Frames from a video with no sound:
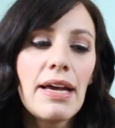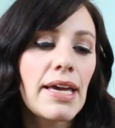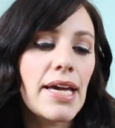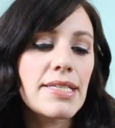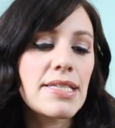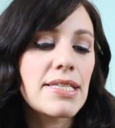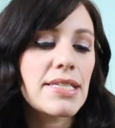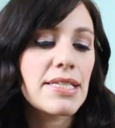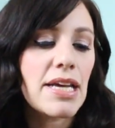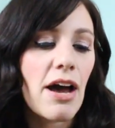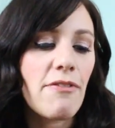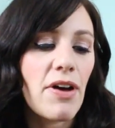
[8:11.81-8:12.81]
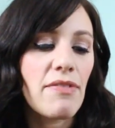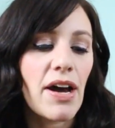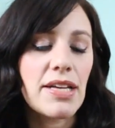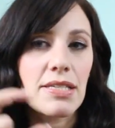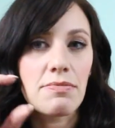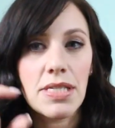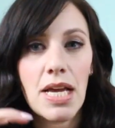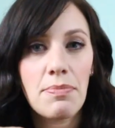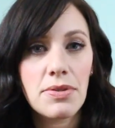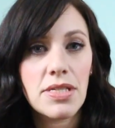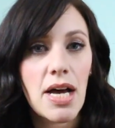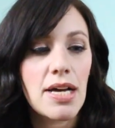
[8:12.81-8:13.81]
kits and stuff. I've had some
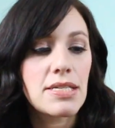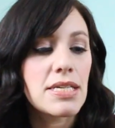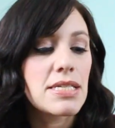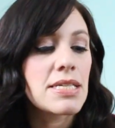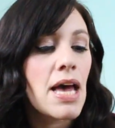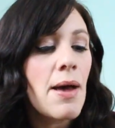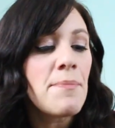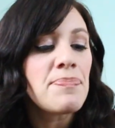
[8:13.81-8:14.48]
sample sizes